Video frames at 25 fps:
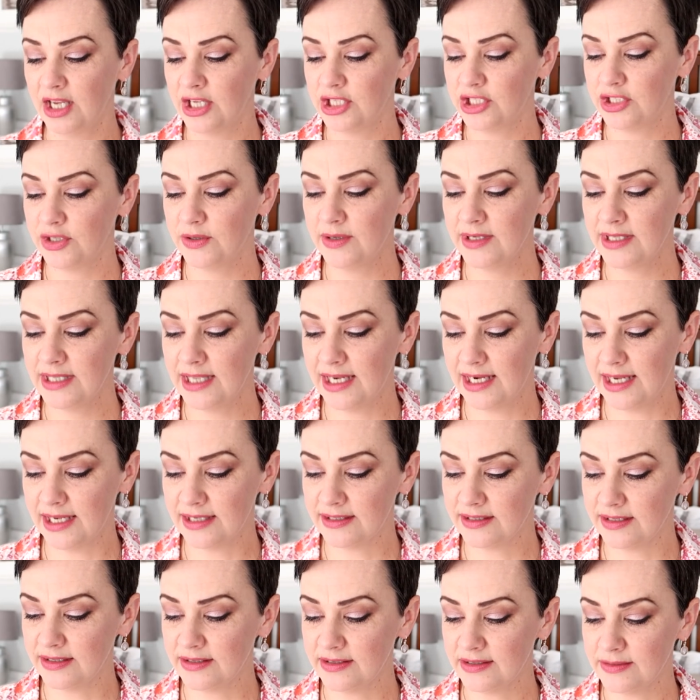During their
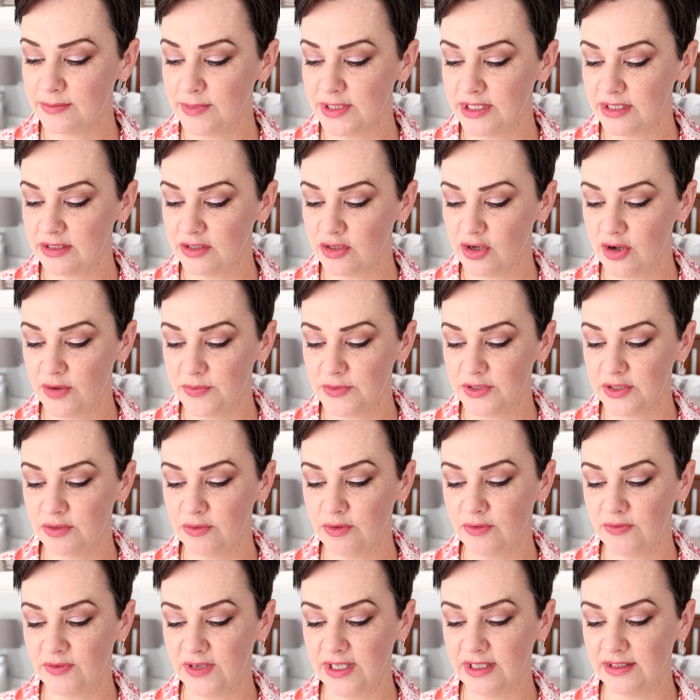lessons, Mrs. Compson
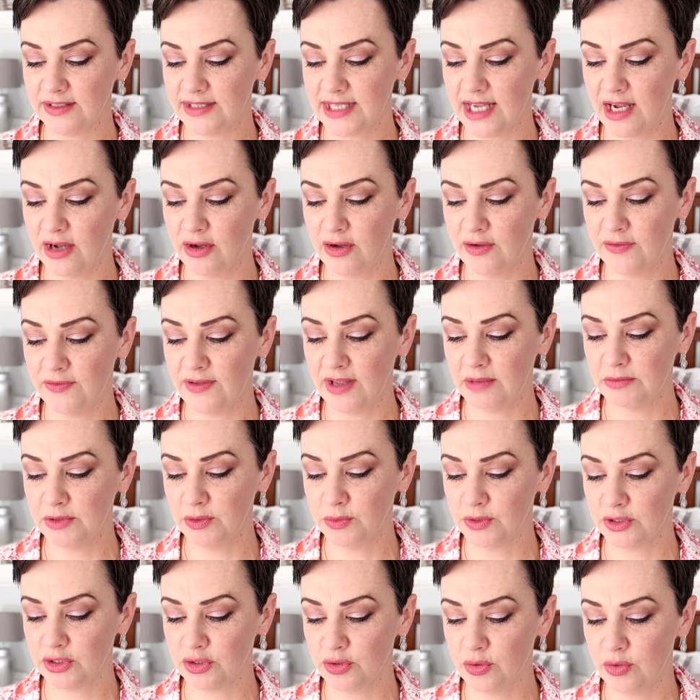reveals how her family
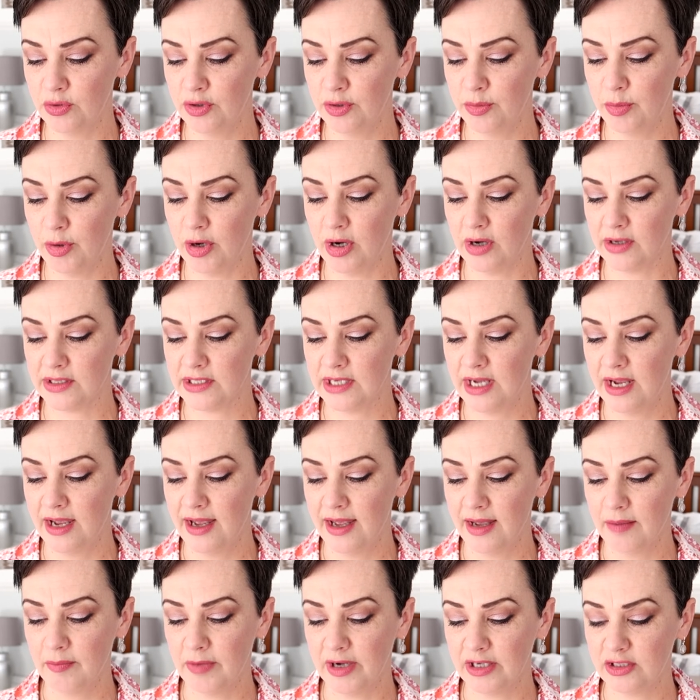was torn apart
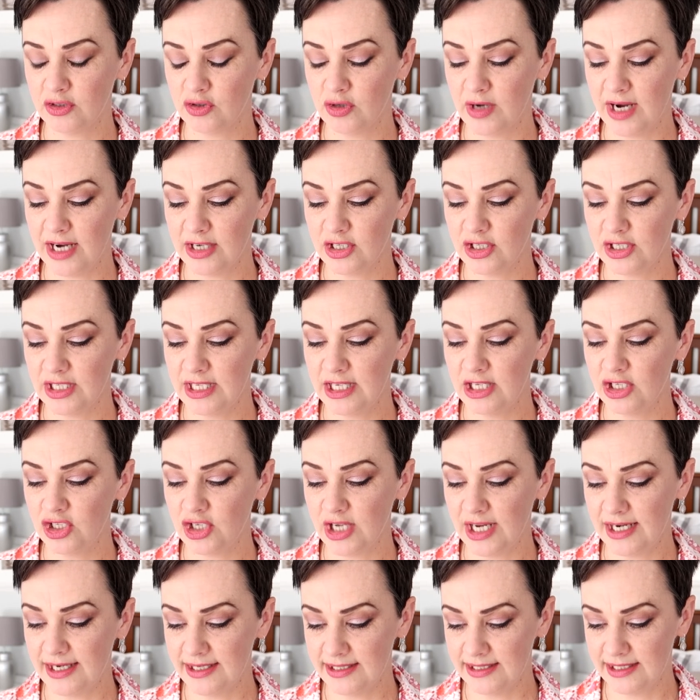by tragedy,
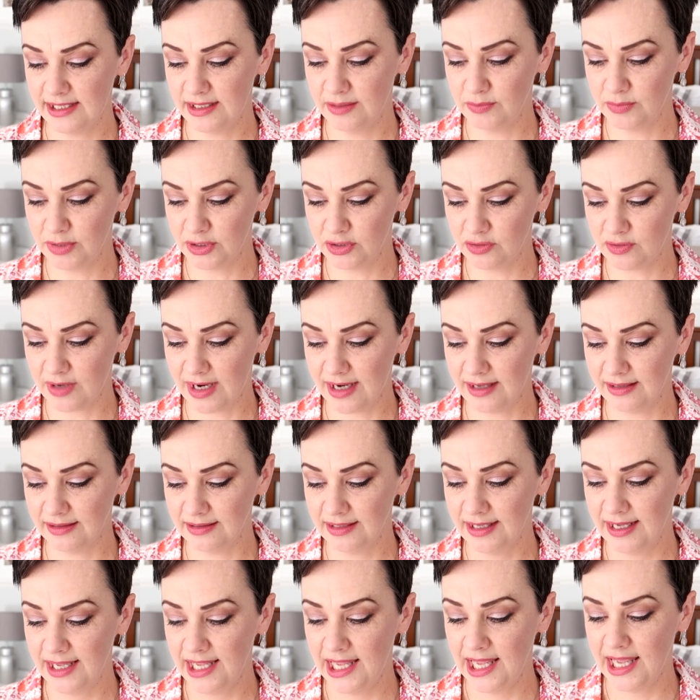jealousy, and betrayal,
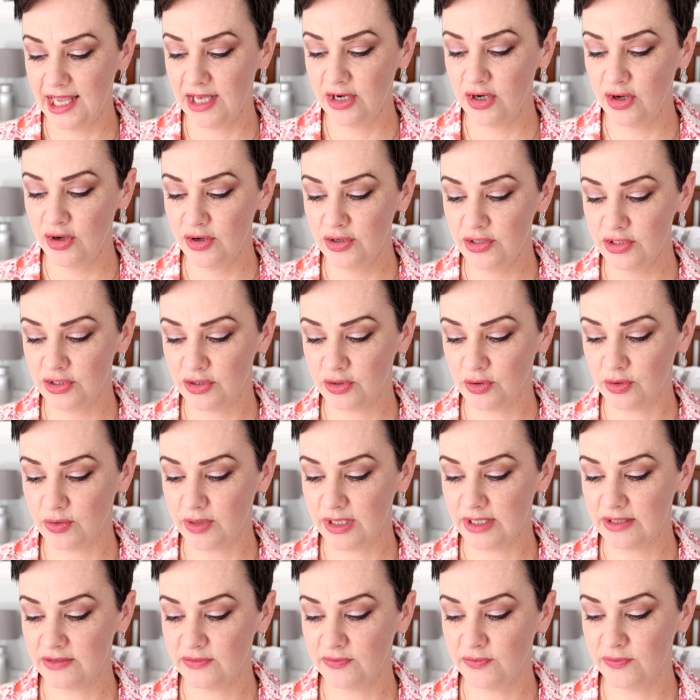and her
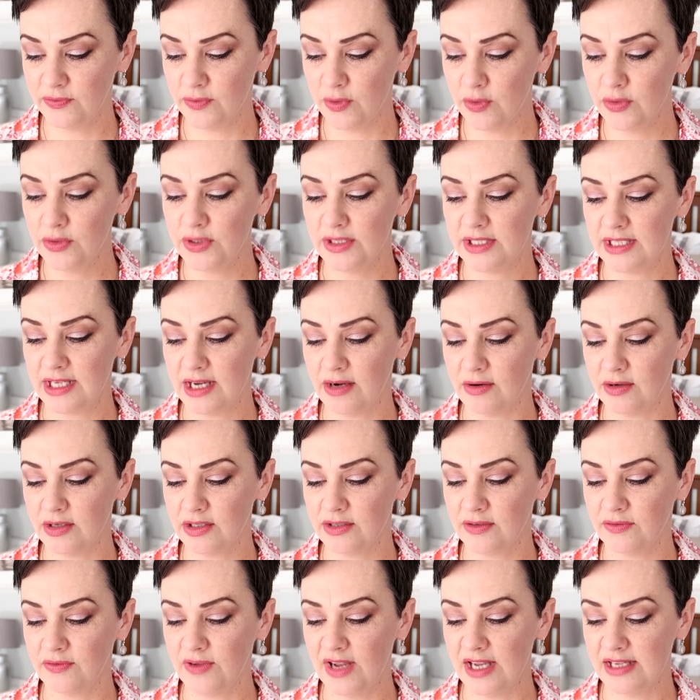stories force Sarah
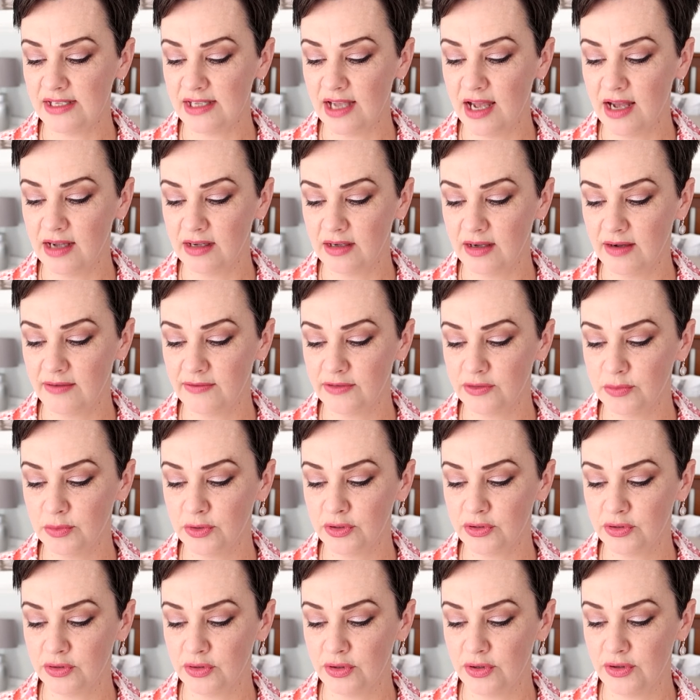to face
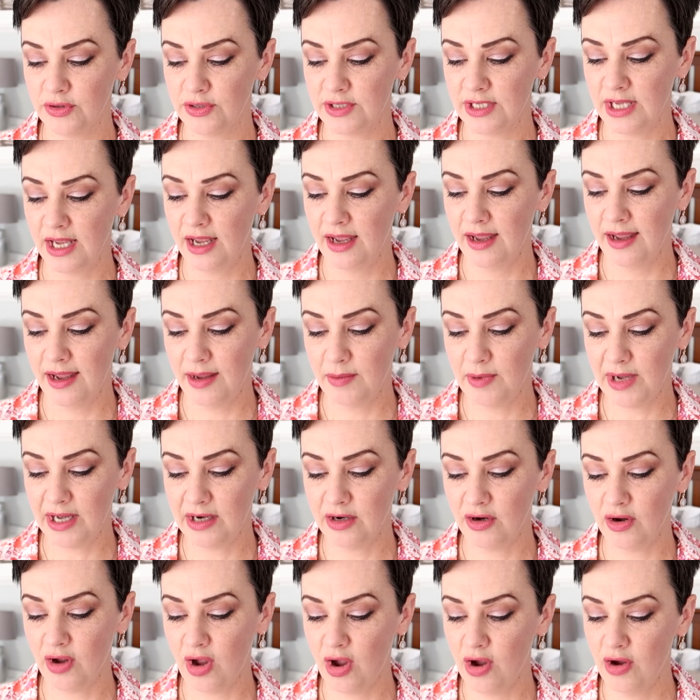uncomfortable truths about
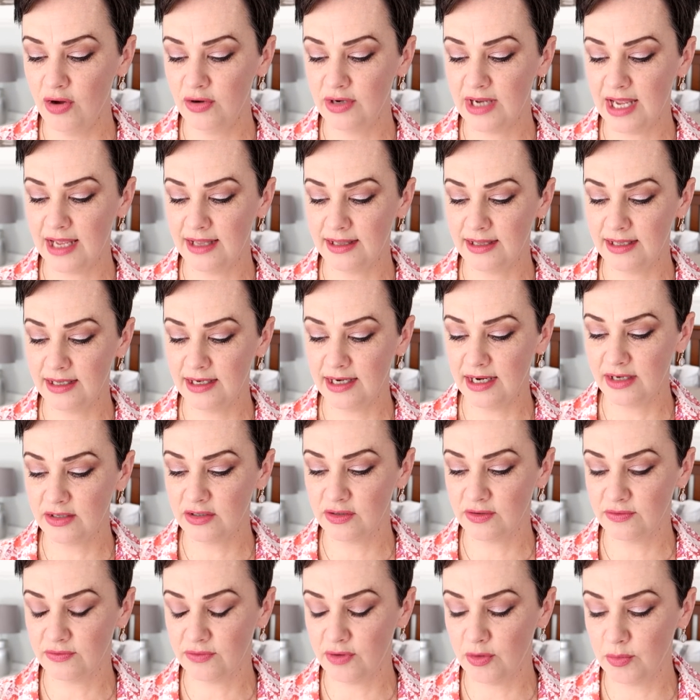her own
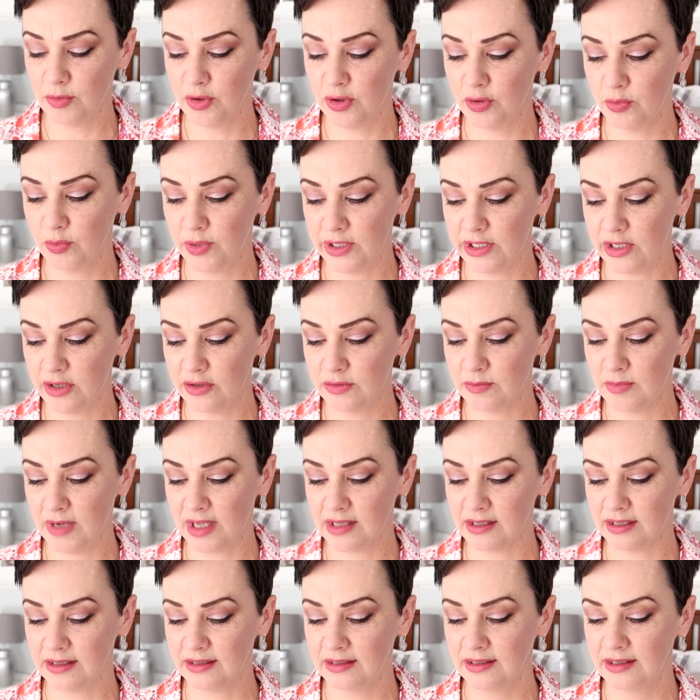alienation from her widowed
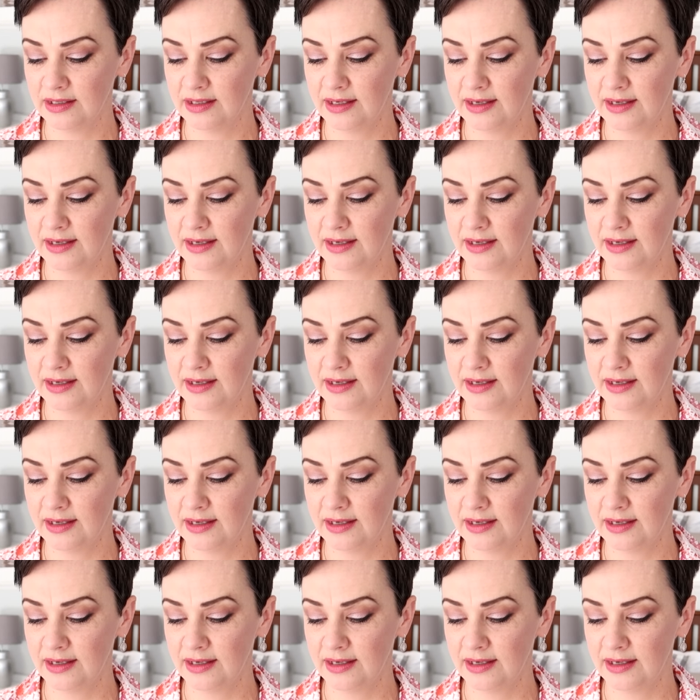mother.